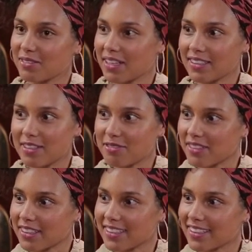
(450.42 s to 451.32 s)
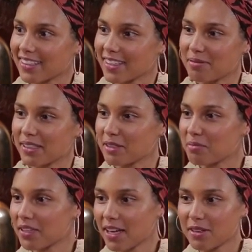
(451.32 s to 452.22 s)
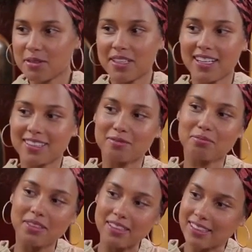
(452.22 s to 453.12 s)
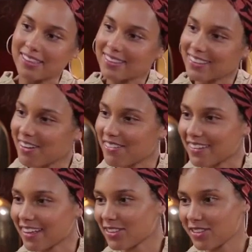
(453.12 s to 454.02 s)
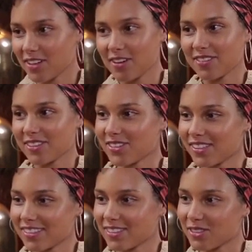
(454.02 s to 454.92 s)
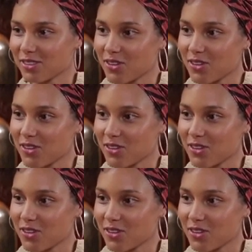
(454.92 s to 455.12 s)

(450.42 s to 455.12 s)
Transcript: way different and I played the piano and I had the breeze and I was like straight off of the streets in New